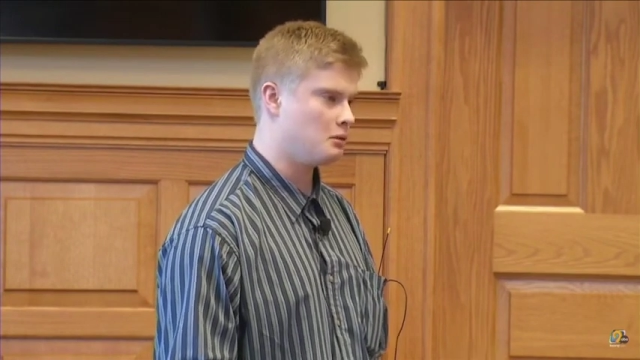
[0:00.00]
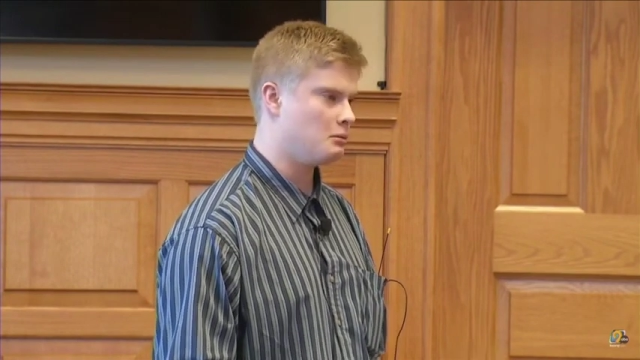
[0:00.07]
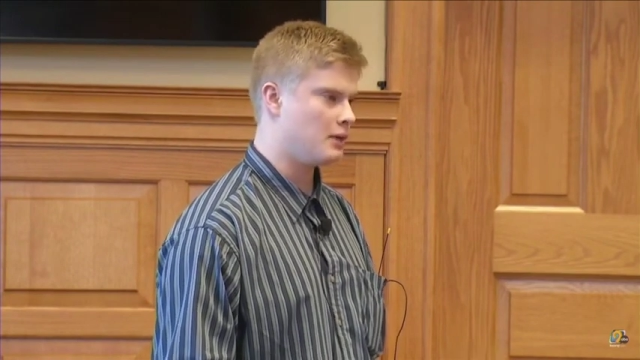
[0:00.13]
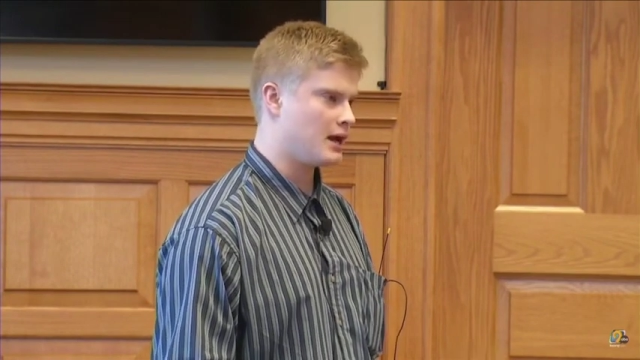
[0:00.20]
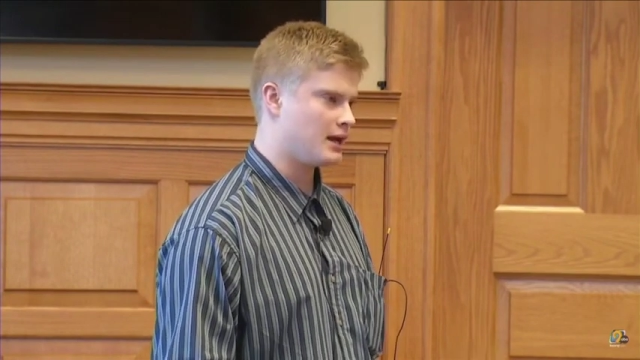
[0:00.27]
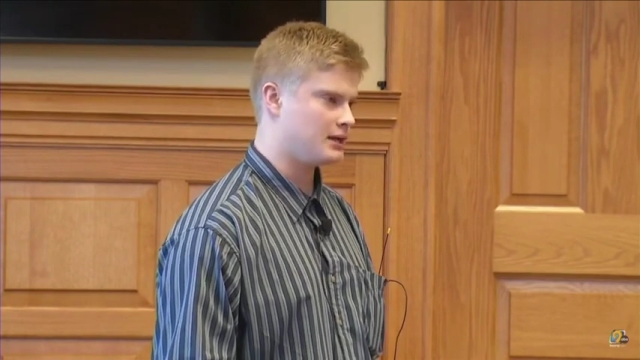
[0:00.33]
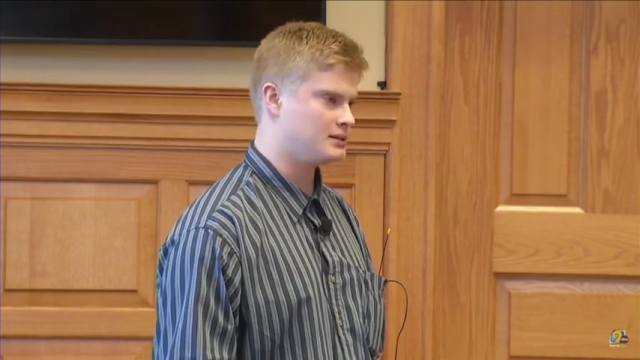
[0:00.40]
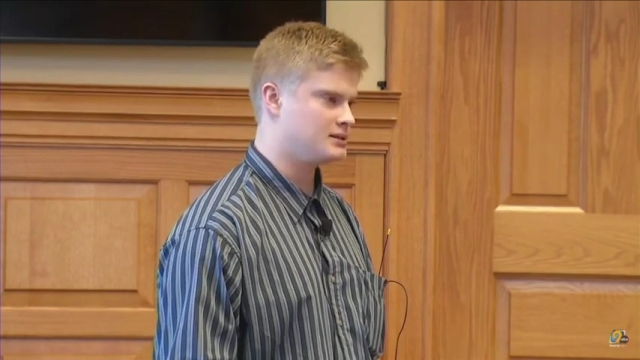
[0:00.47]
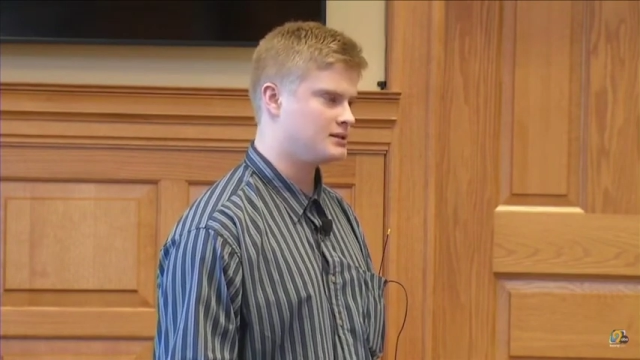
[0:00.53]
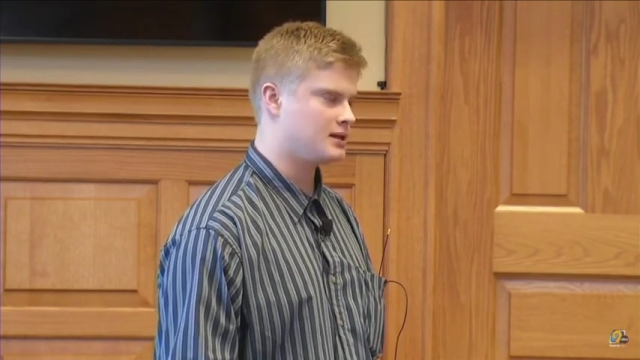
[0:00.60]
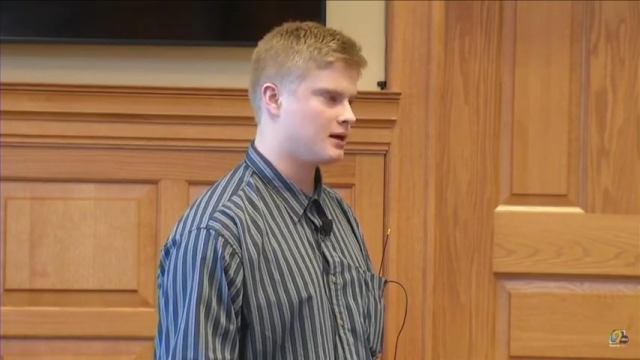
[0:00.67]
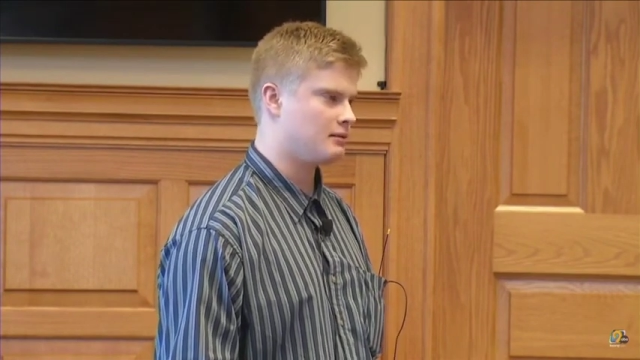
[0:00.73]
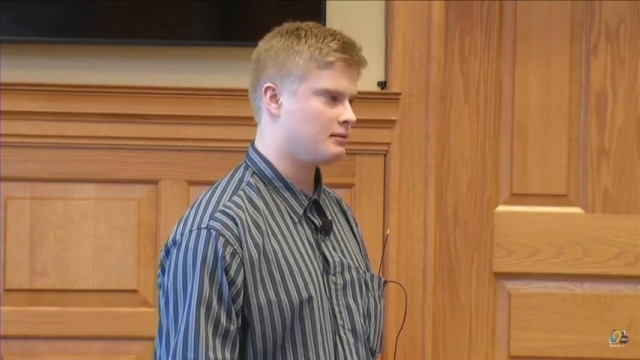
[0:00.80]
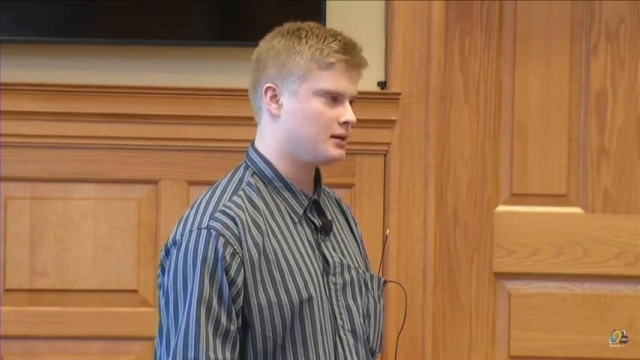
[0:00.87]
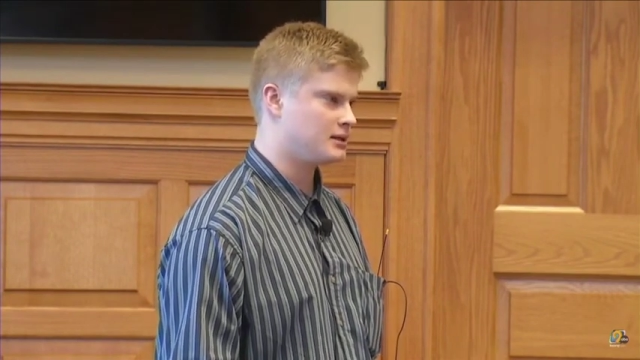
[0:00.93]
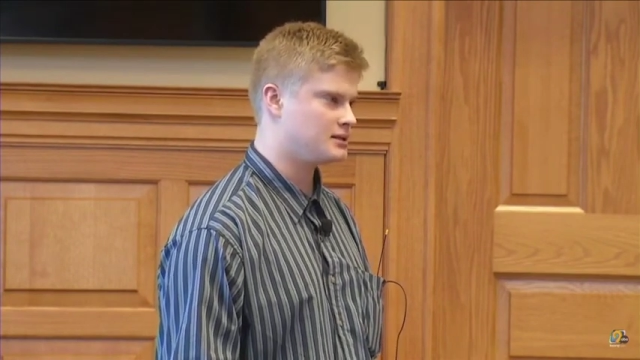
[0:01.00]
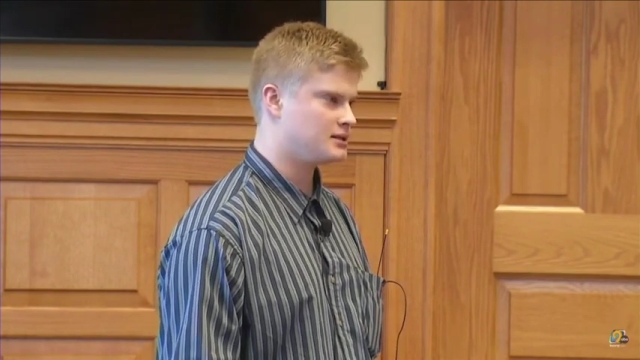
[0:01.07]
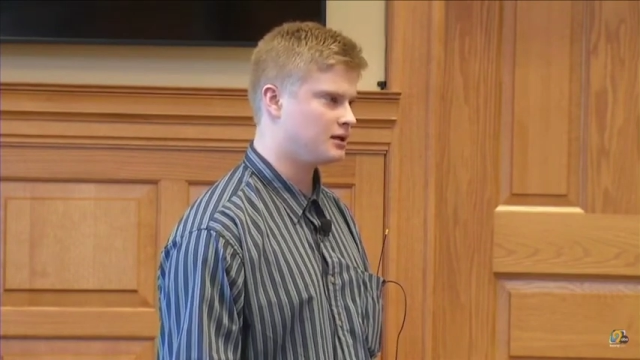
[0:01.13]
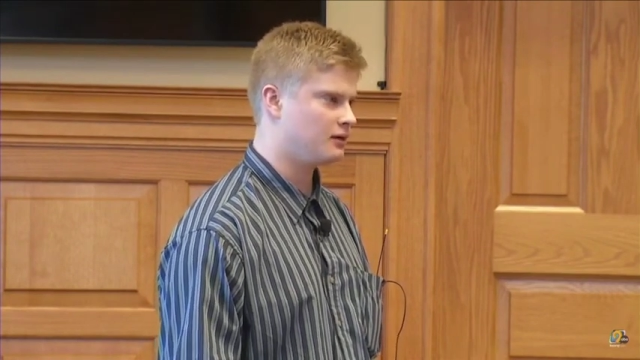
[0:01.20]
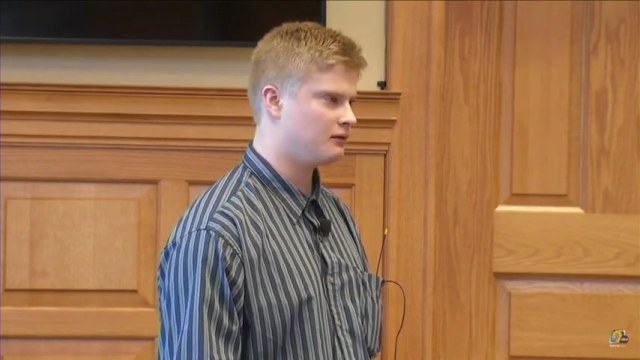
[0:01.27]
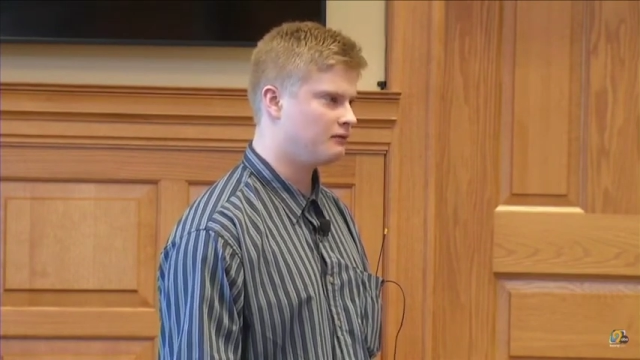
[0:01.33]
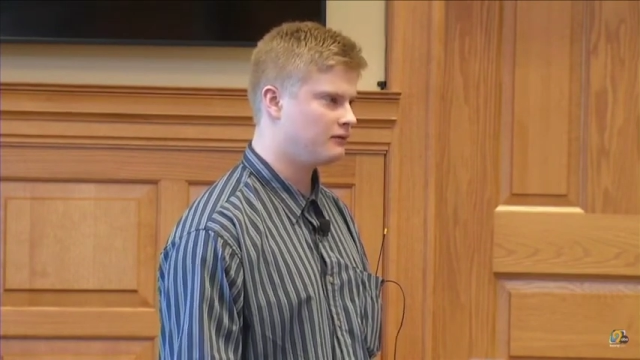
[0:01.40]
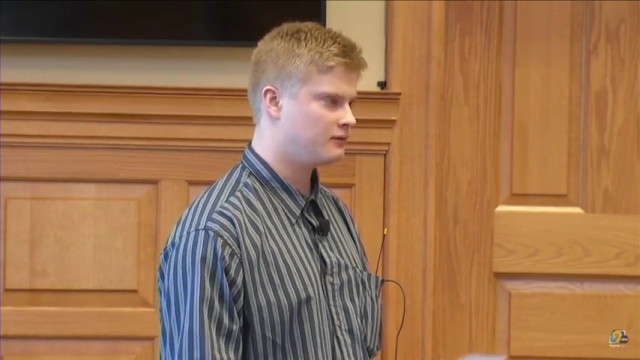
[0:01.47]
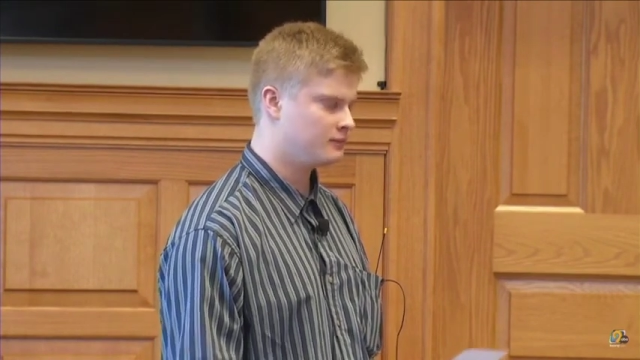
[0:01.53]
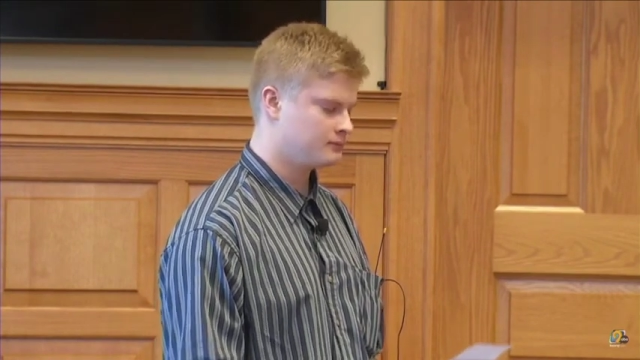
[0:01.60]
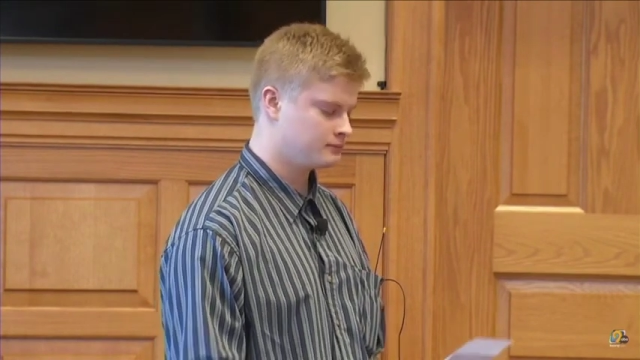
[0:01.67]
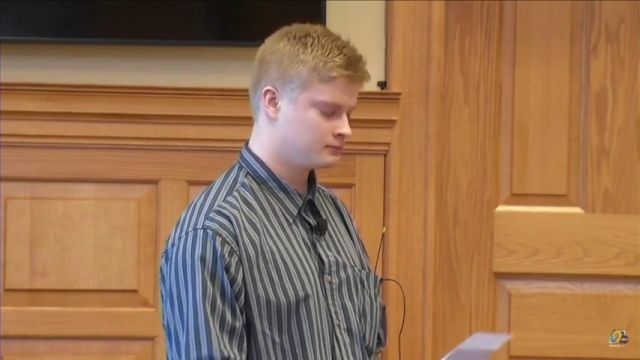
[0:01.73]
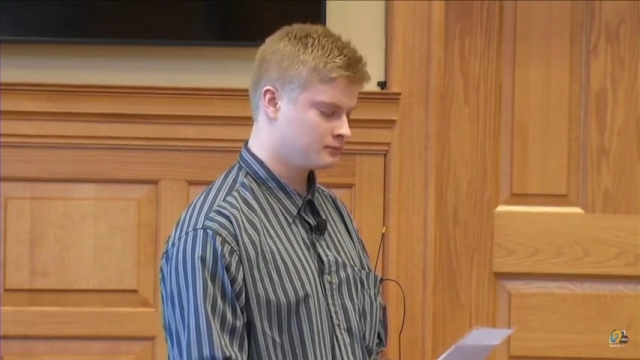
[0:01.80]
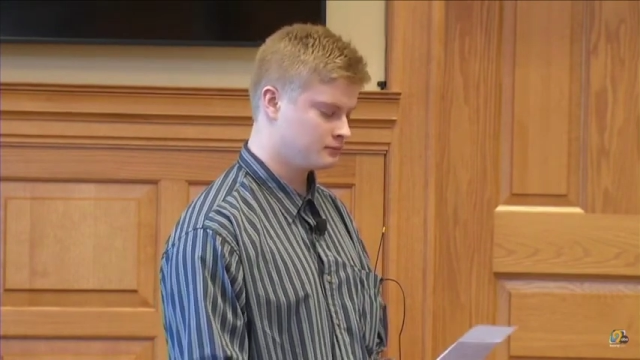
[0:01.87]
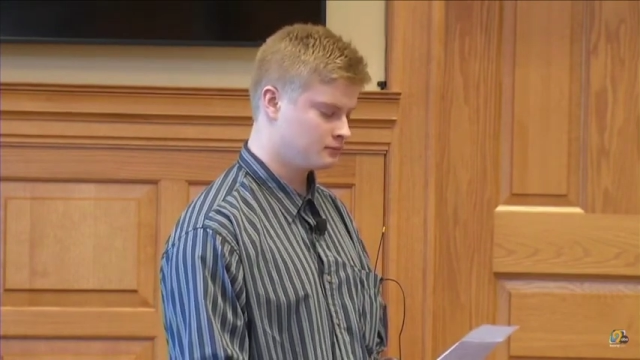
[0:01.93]
and everyone else will be able to
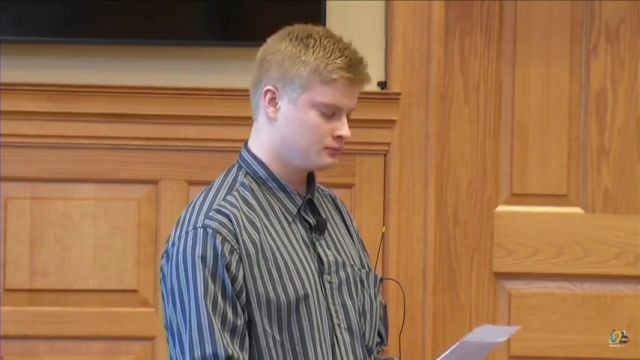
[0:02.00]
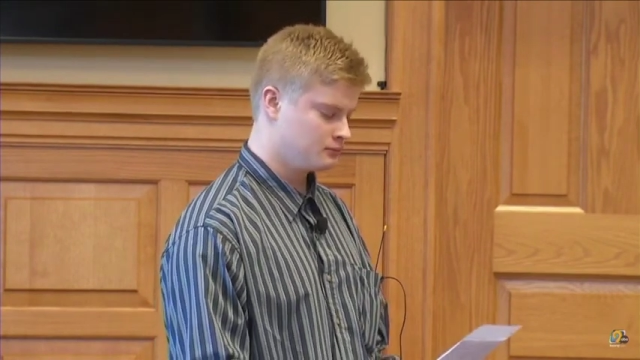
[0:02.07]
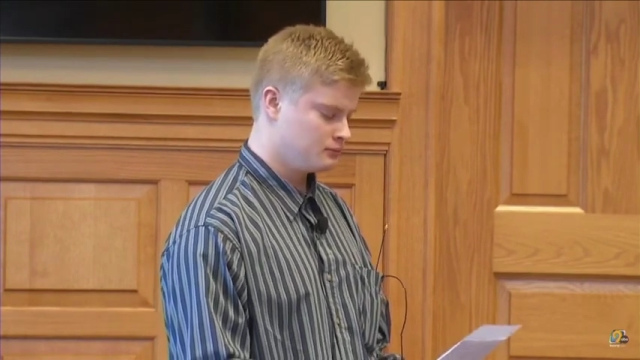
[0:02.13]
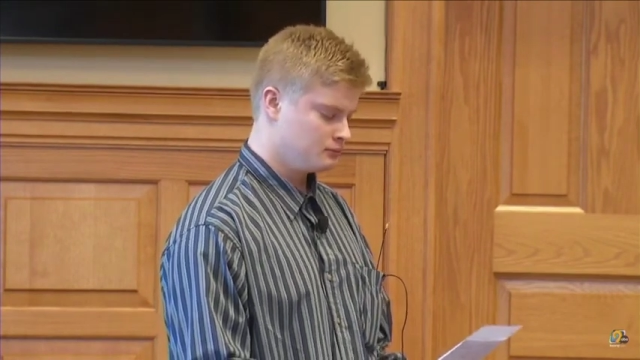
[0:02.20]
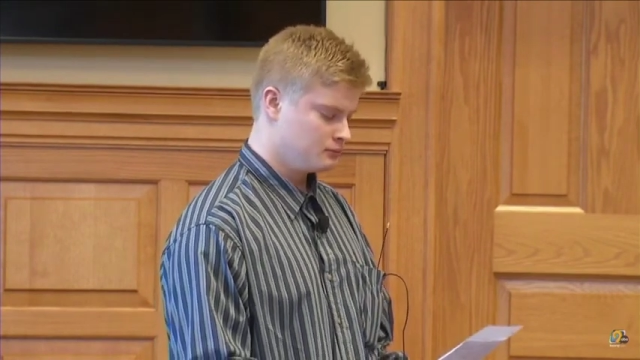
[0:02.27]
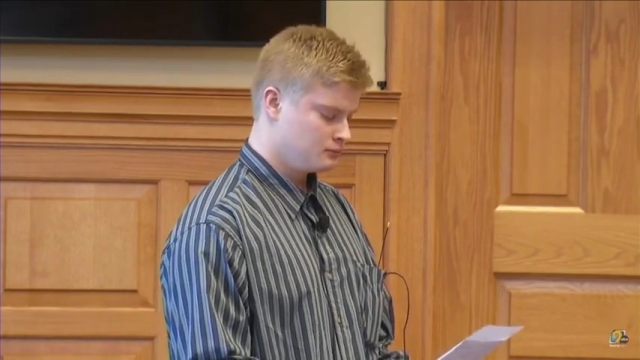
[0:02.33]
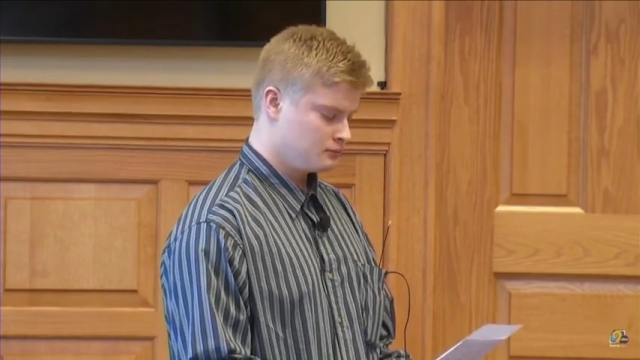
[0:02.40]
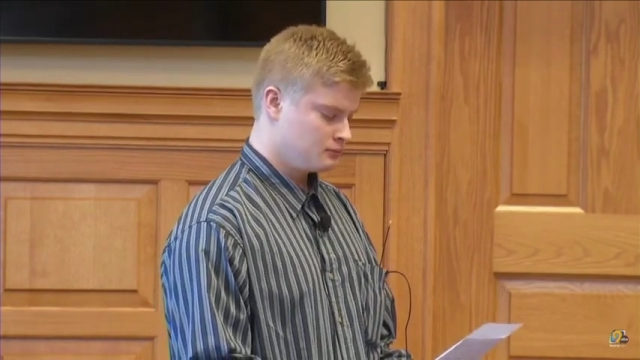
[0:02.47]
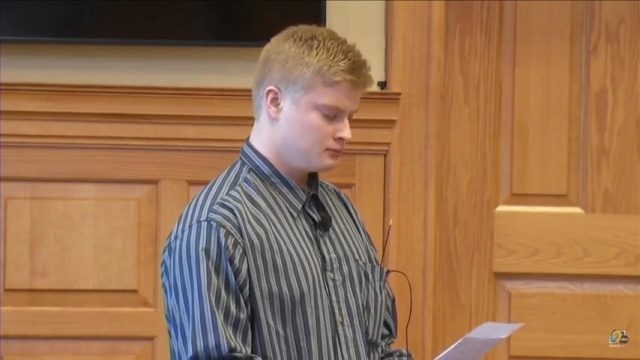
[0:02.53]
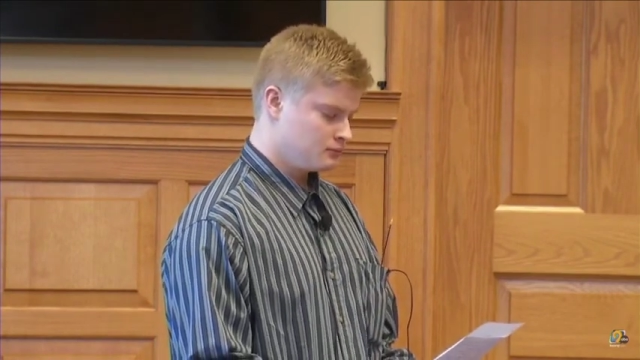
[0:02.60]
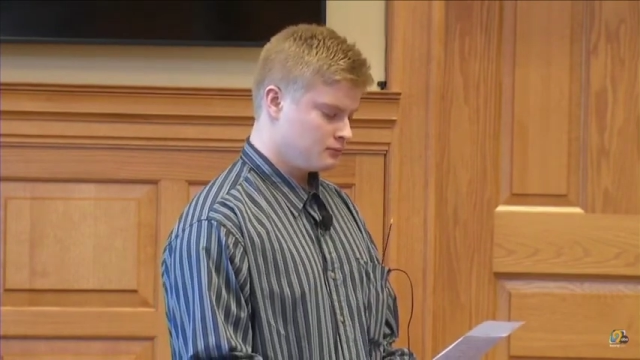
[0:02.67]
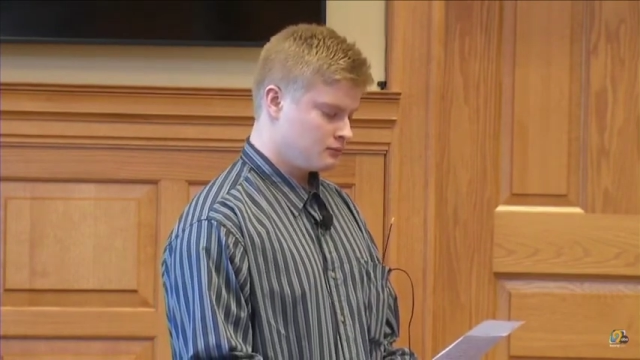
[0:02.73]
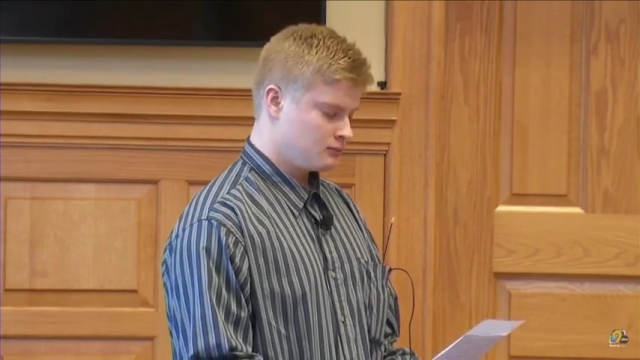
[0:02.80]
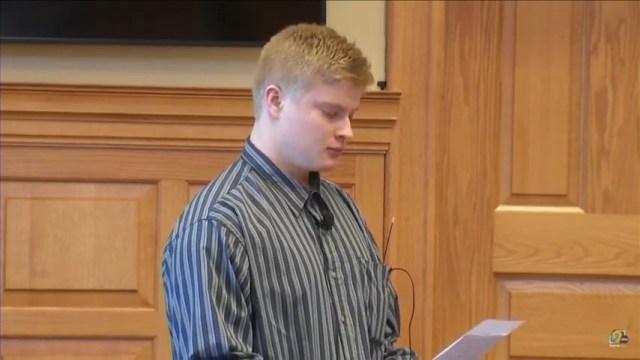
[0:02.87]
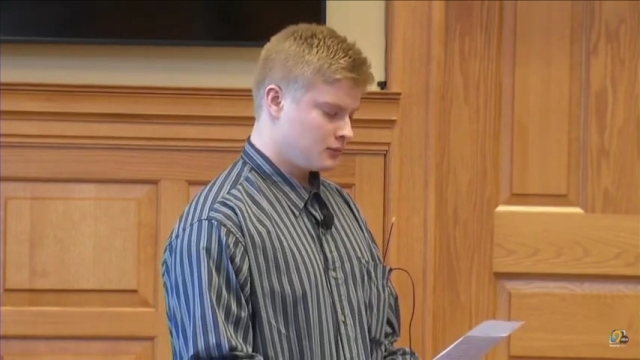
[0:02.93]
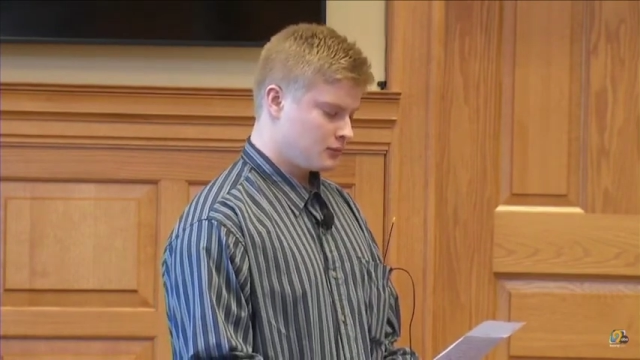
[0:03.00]
forgive him. Earlier this year,